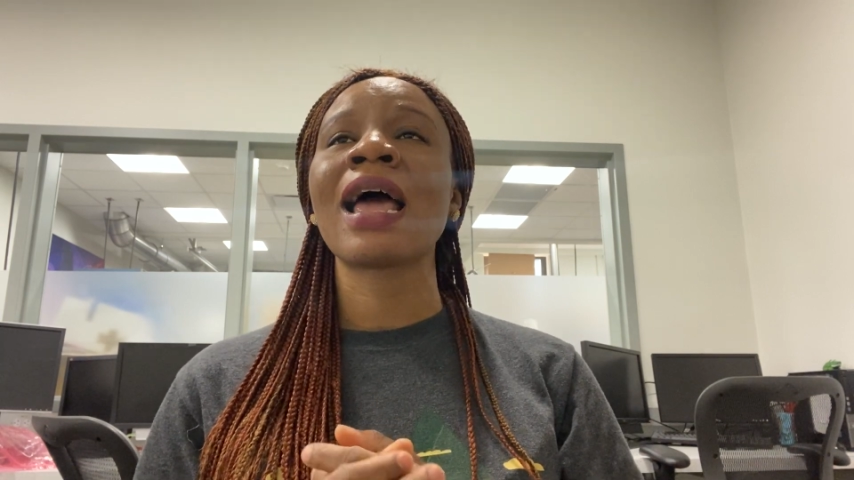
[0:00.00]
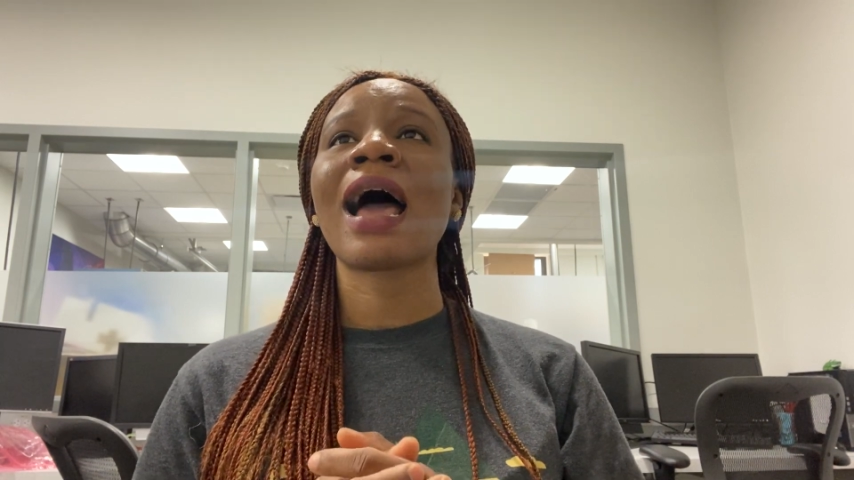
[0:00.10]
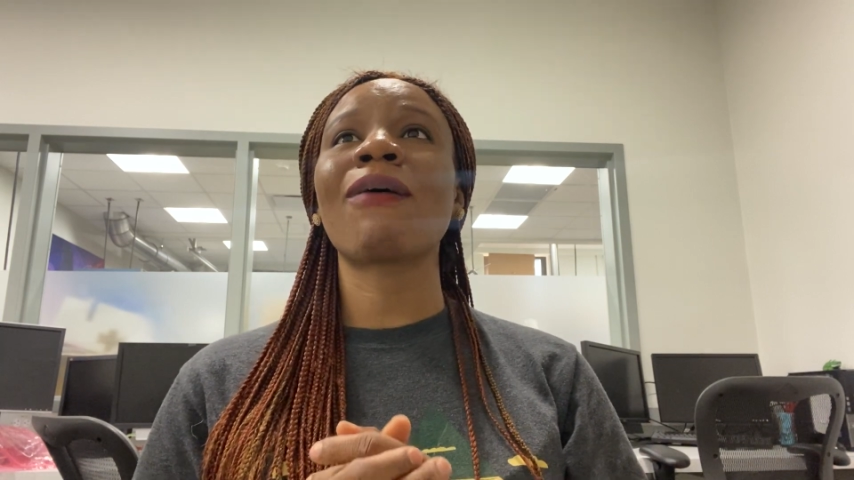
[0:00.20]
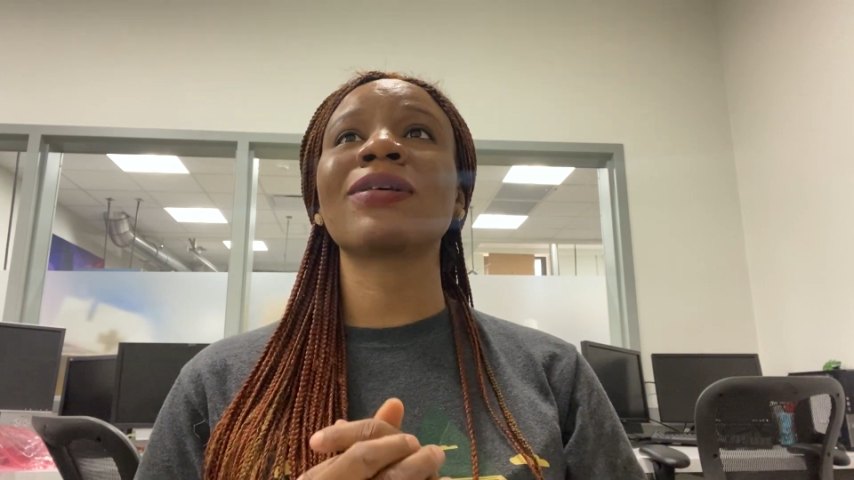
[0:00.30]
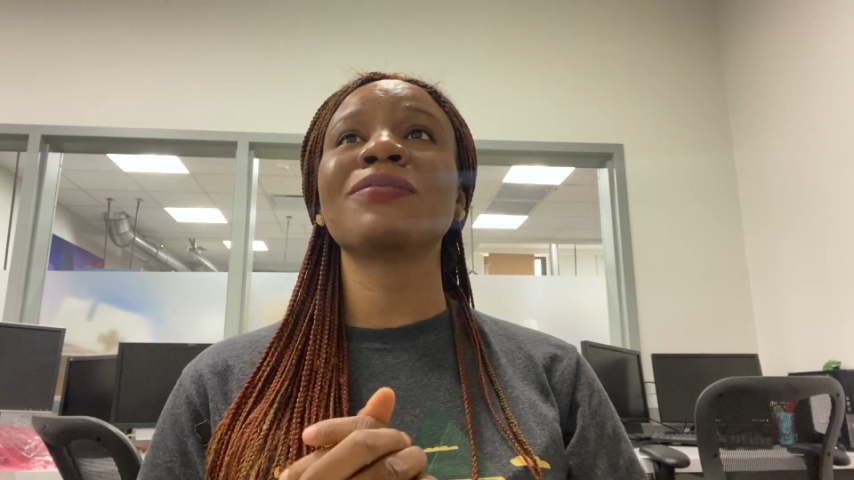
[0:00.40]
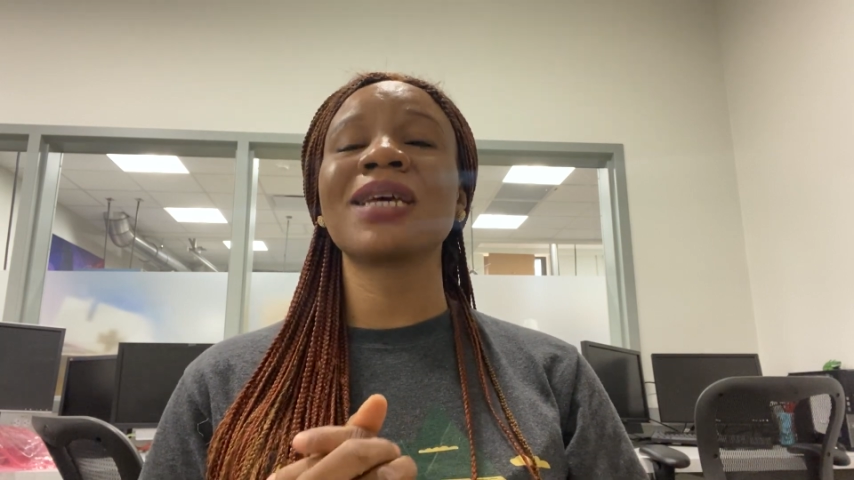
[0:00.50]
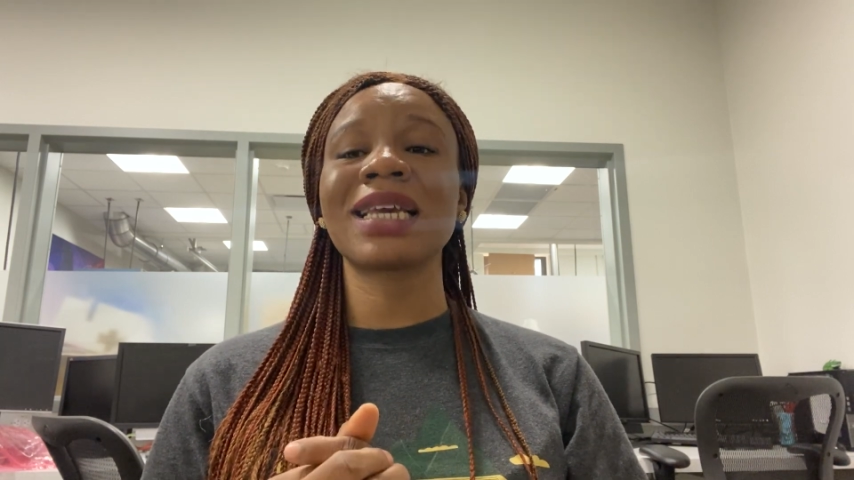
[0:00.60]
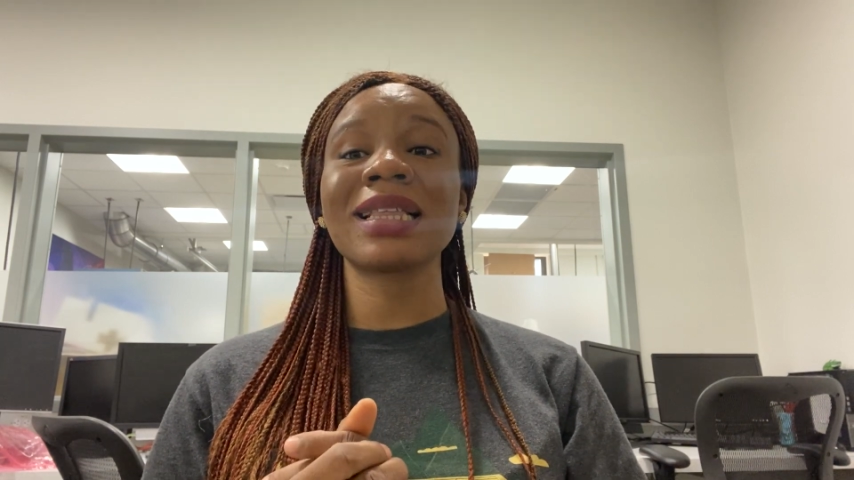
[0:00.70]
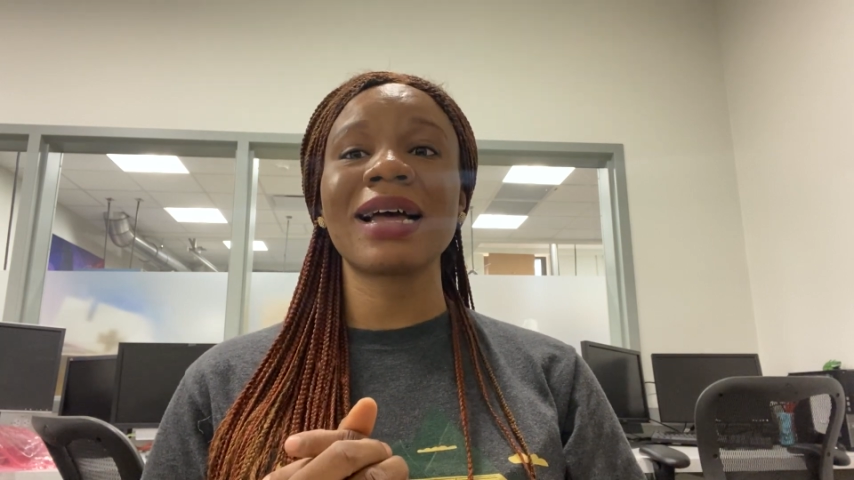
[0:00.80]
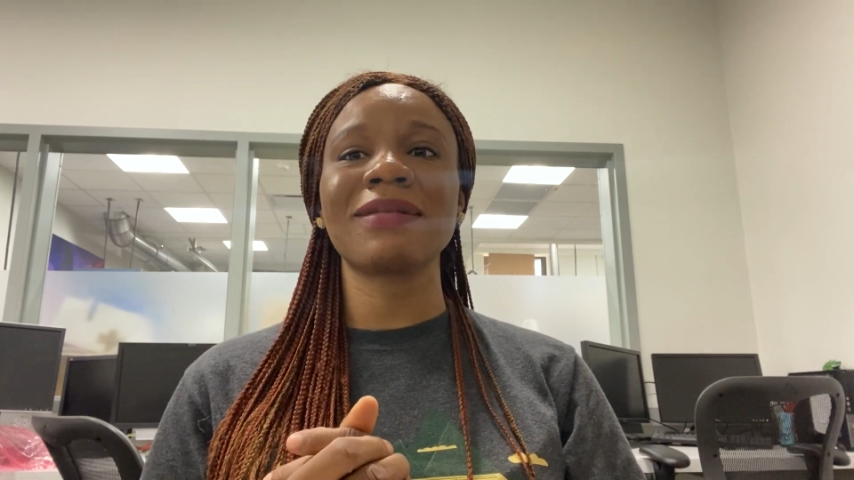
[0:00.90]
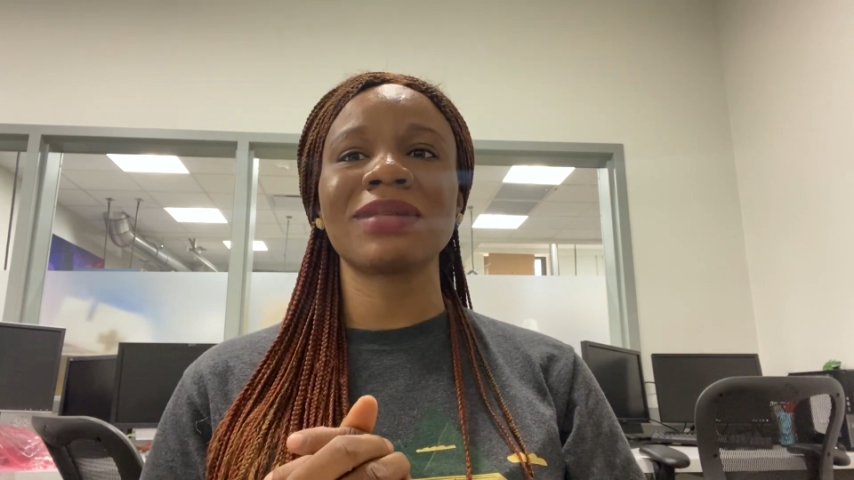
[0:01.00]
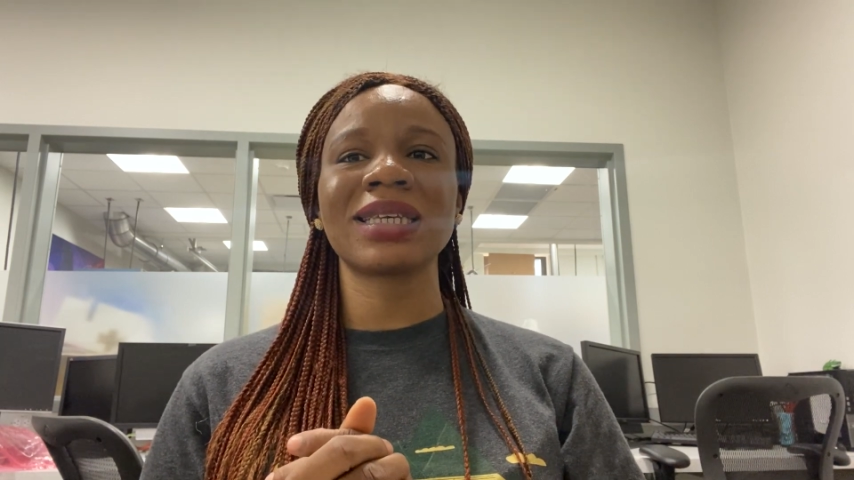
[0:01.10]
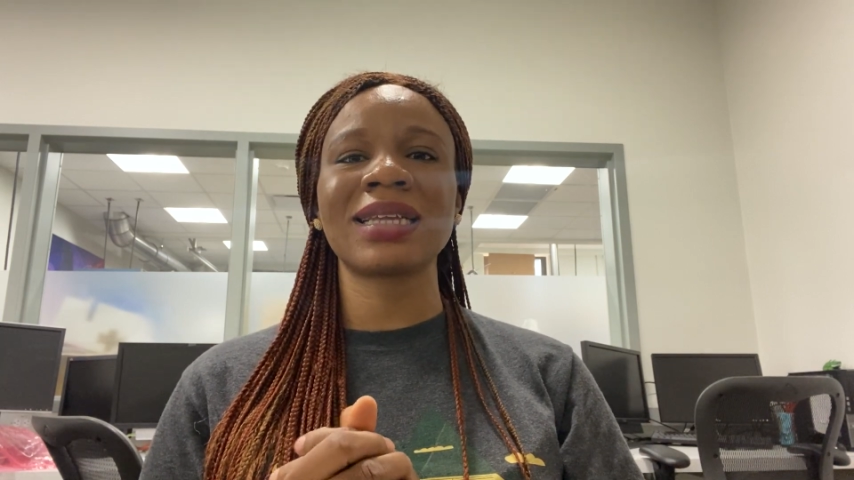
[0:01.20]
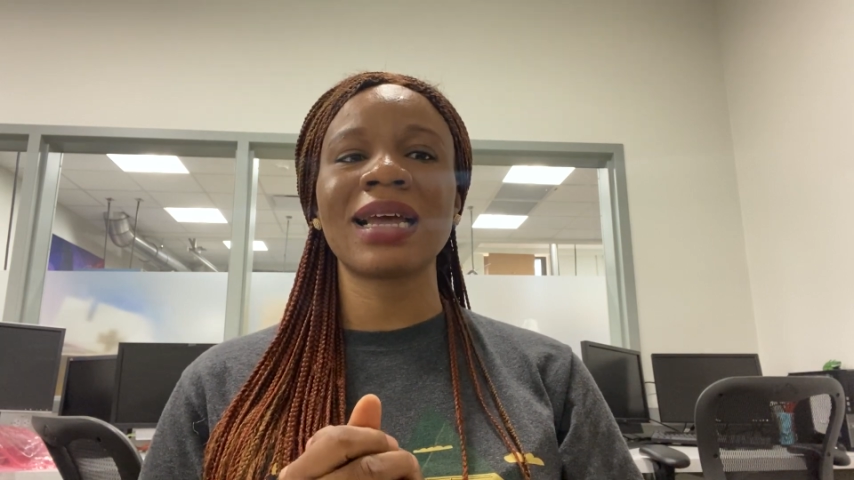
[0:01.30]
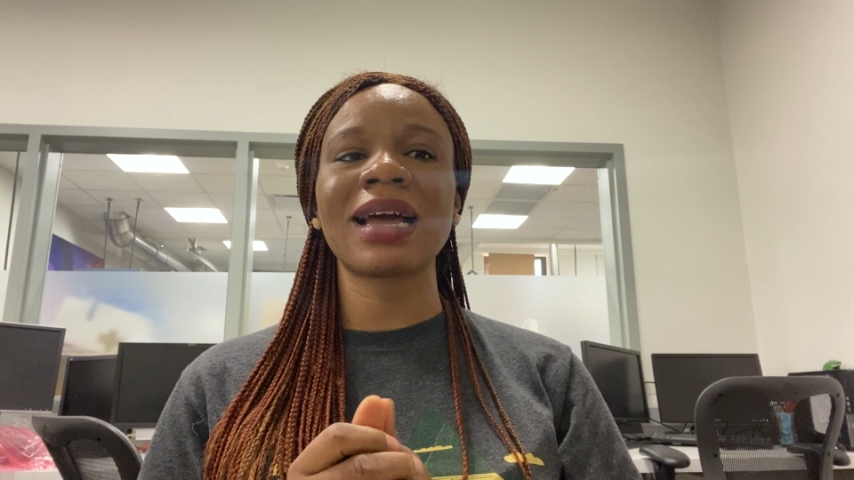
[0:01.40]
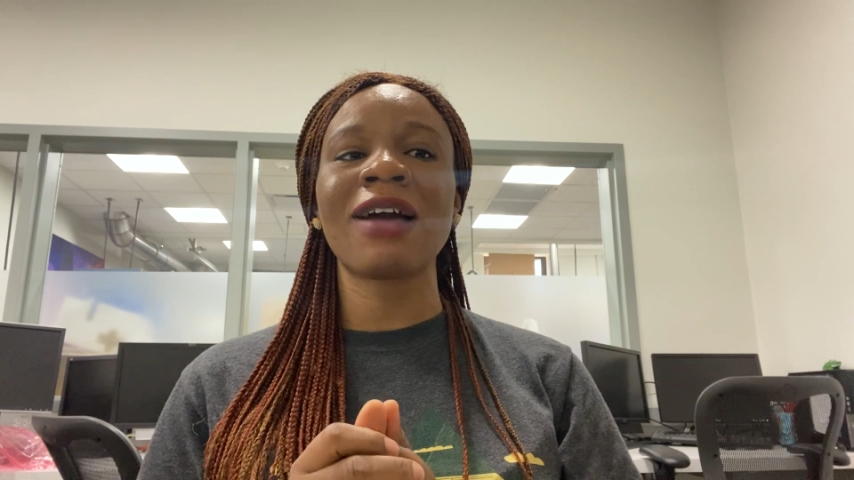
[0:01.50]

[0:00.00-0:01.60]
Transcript: I was making that mistake.